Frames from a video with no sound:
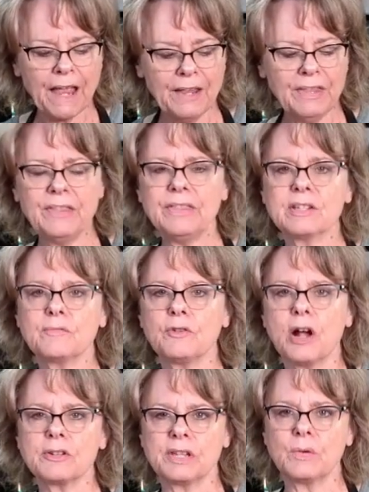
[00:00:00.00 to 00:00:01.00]
And then this
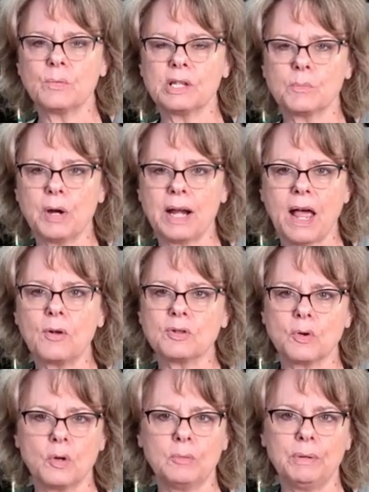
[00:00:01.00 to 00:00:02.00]
frosting would spread out,
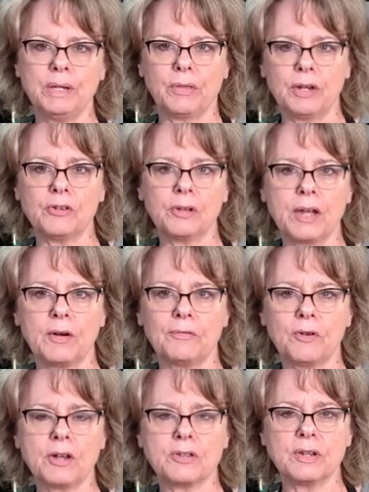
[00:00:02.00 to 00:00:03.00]
so it would be a thinner layer of
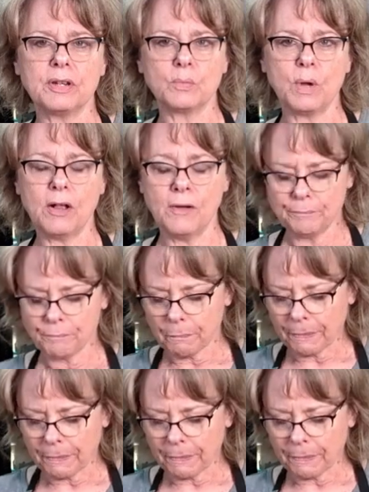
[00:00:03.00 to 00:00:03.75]
frosting as well.